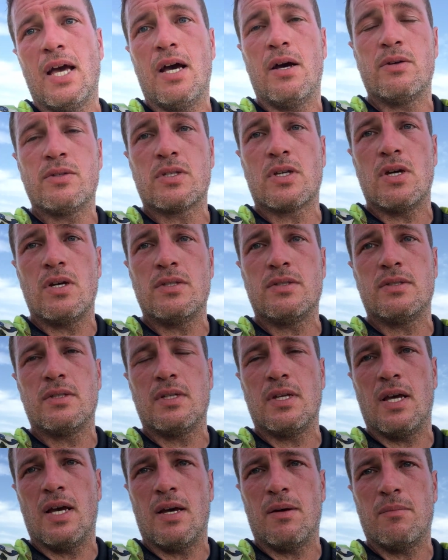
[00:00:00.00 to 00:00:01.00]
it was good.
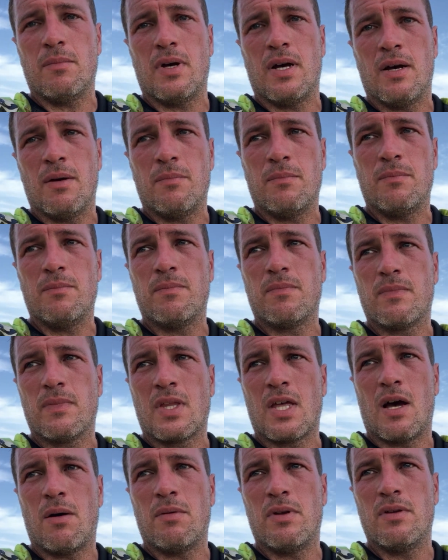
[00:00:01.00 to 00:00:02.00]
Yeah,
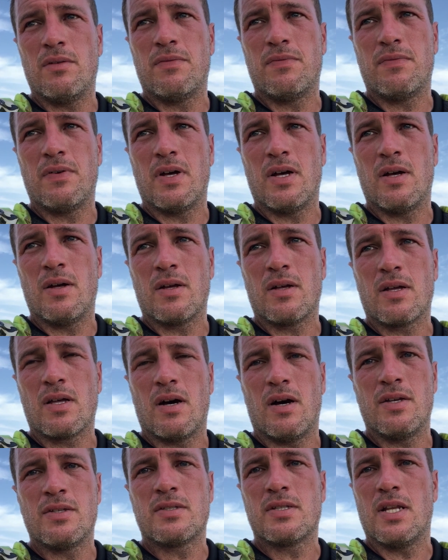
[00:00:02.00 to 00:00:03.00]
couple of
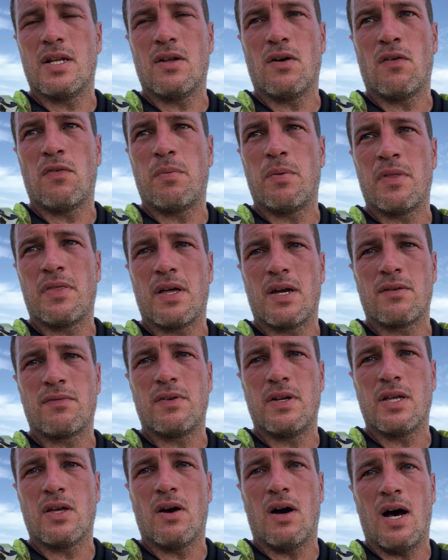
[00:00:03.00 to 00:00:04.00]
guys slid off, but
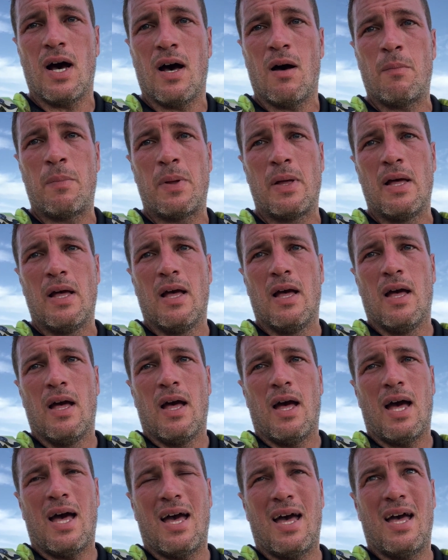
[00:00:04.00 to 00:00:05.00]
thankfully got up,
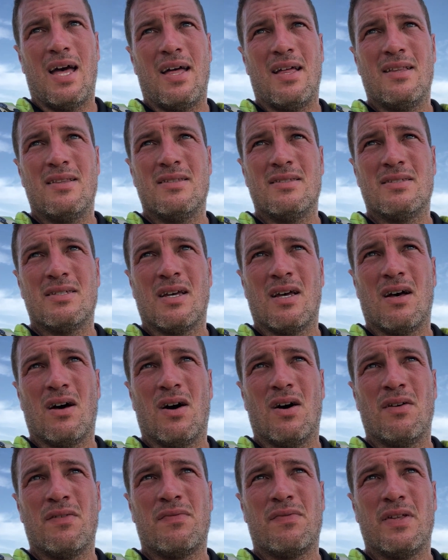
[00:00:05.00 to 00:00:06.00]
and
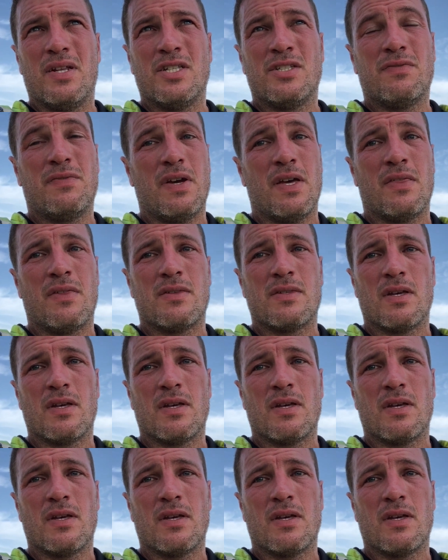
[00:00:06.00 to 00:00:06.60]
I finished 5th.